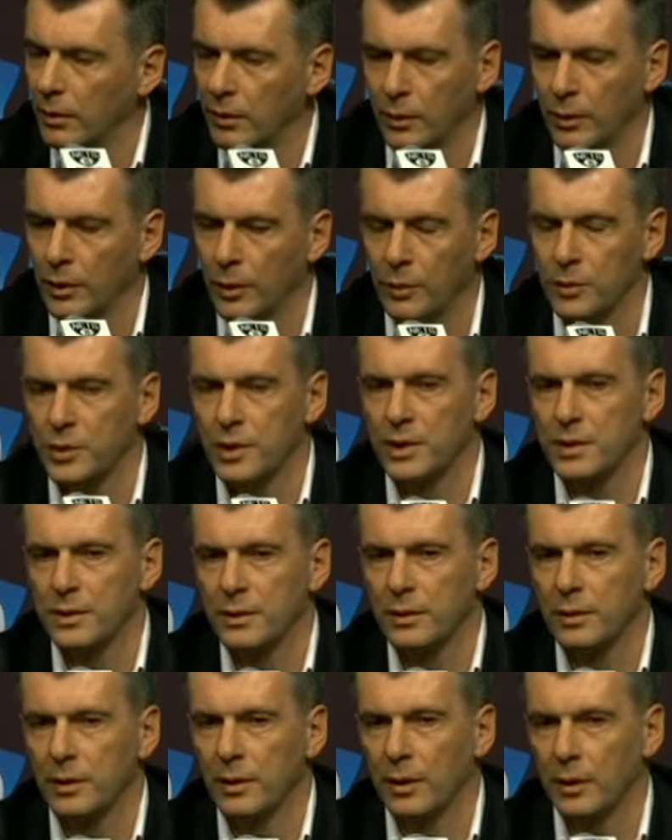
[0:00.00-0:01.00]
No, no, no,
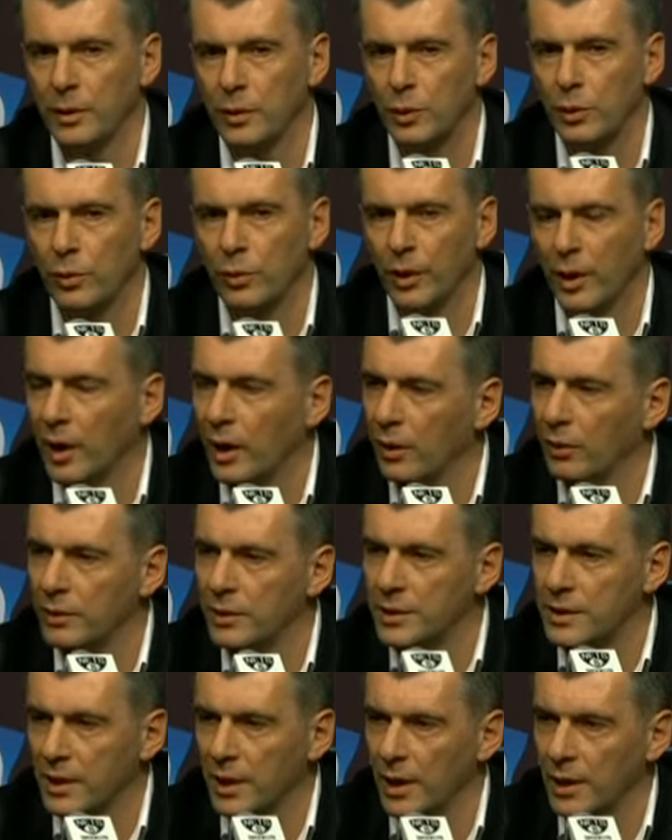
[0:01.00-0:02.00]
just uh, during
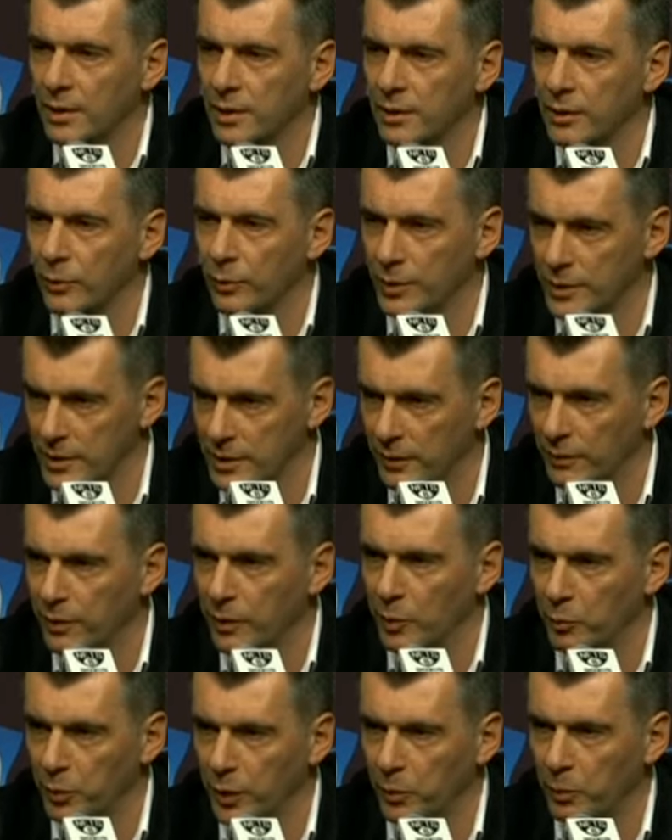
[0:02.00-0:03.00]
our discussion with
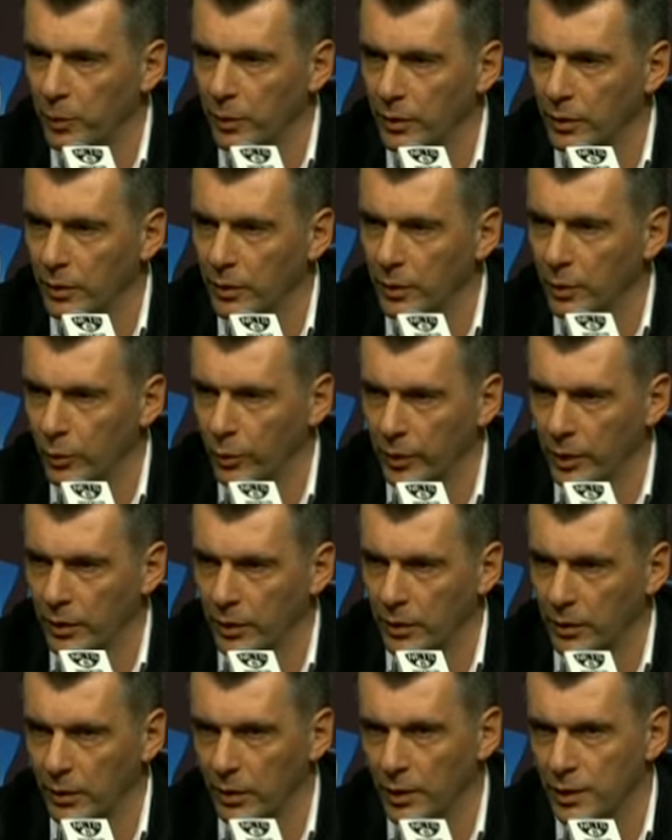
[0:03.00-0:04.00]
different people,
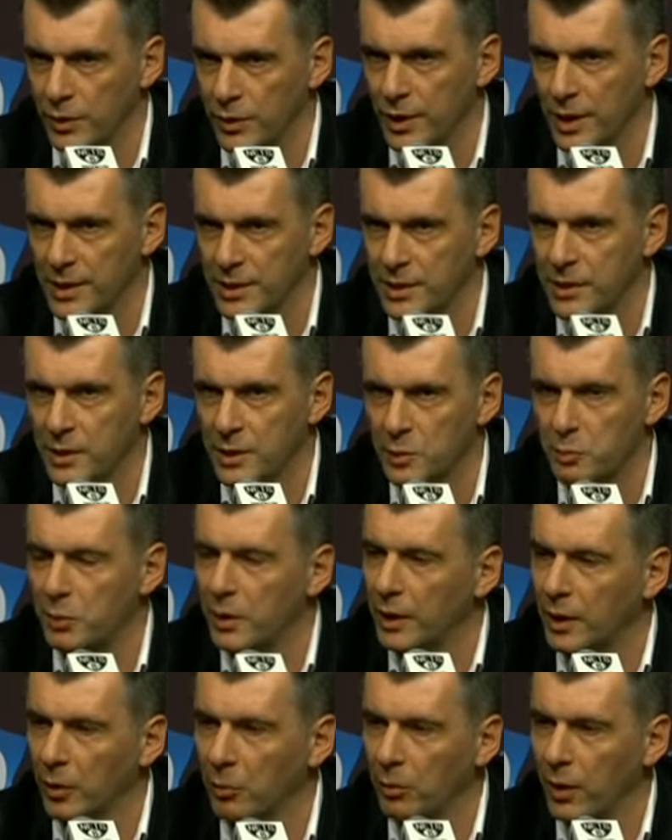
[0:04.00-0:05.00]
we'll just
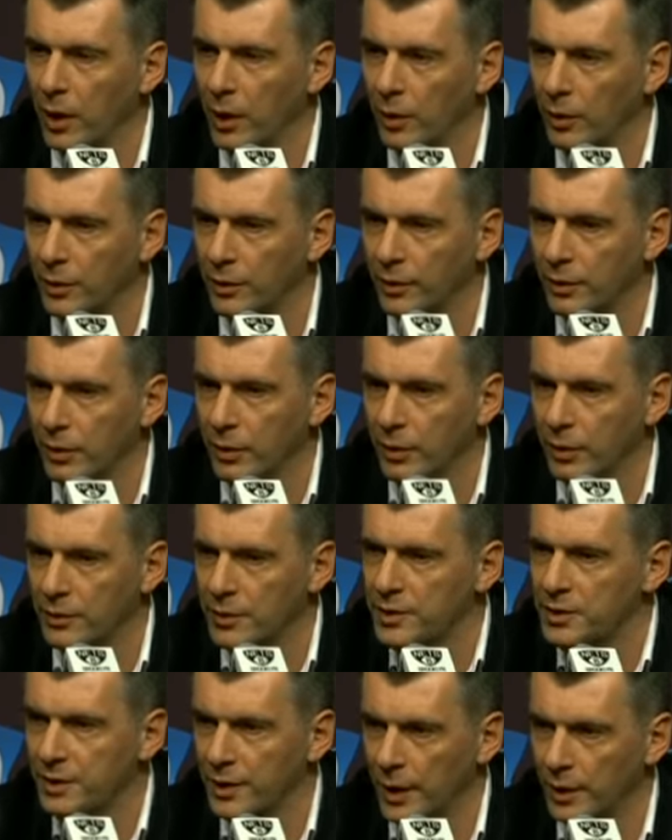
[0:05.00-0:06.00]
speak about
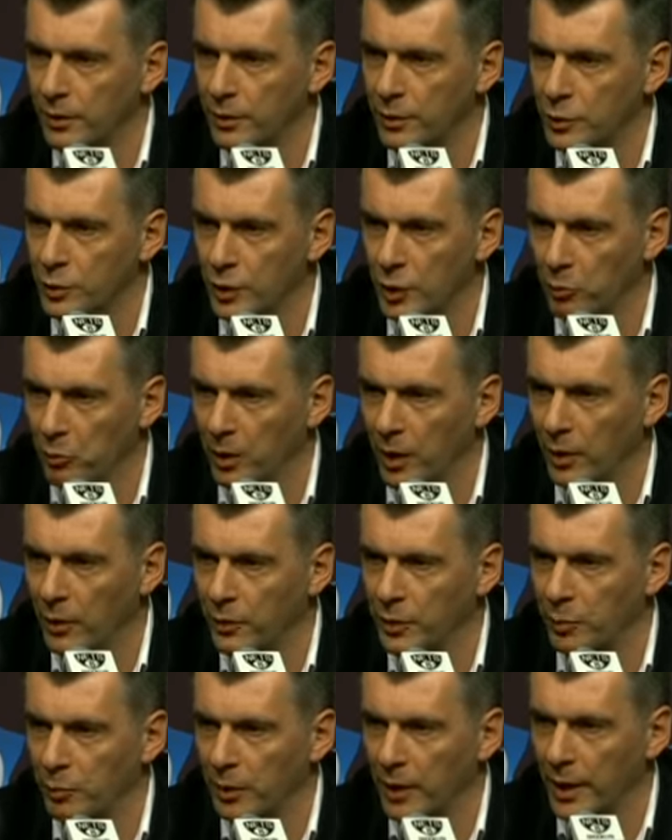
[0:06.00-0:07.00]
the strategy,
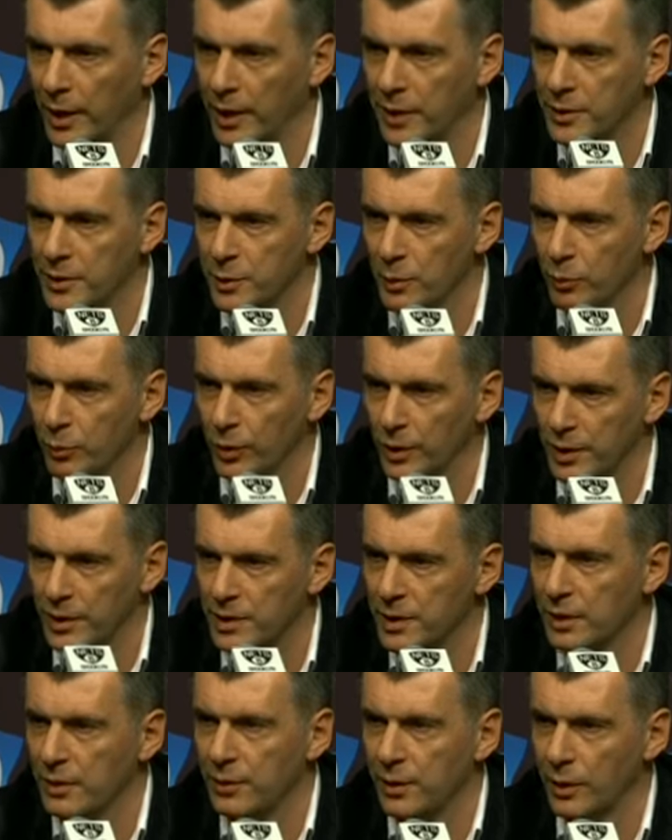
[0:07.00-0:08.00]
about the players, what
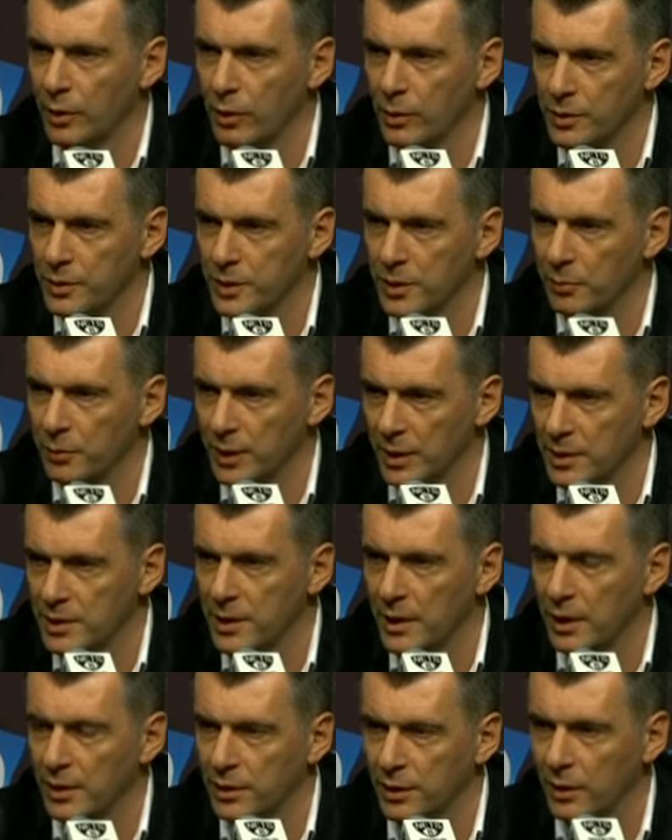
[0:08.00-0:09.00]
is the concept, et
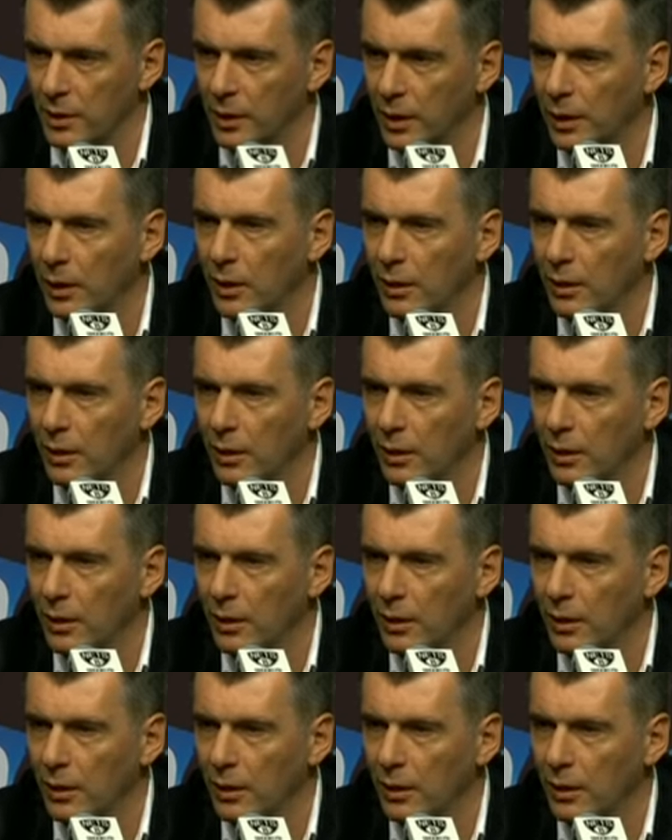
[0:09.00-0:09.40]
cetera.